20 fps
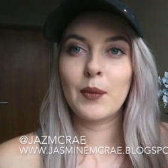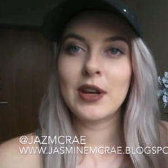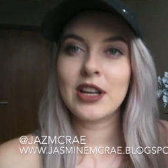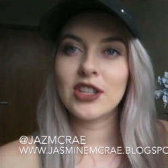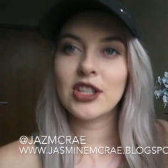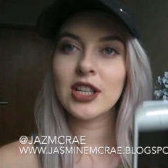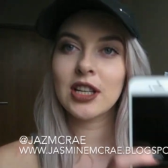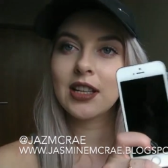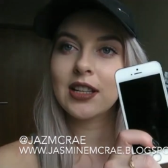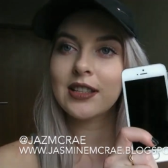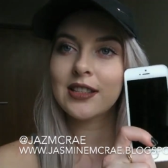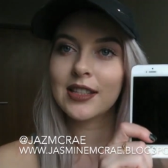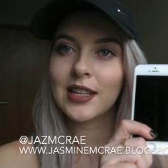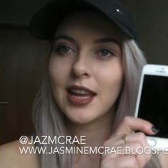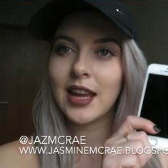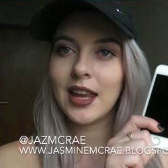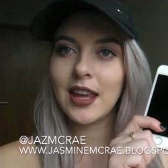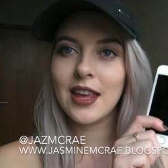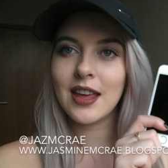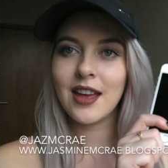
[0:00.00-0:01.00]
which is
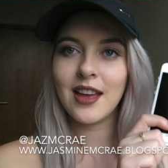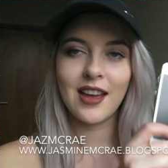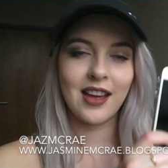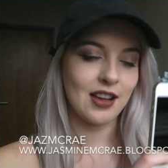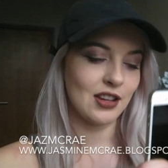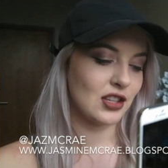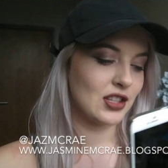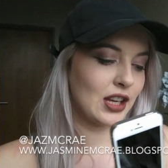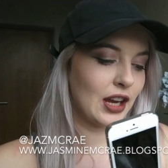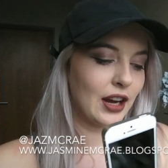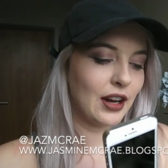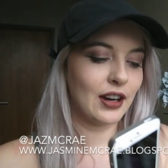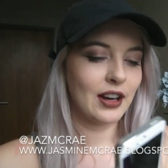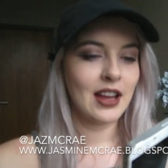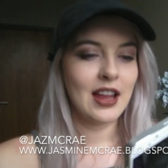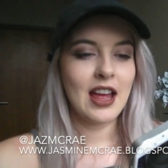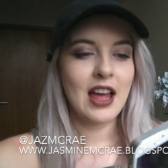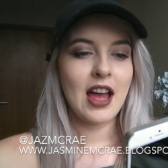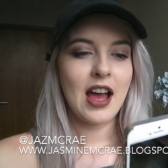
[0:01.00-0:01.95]
here. So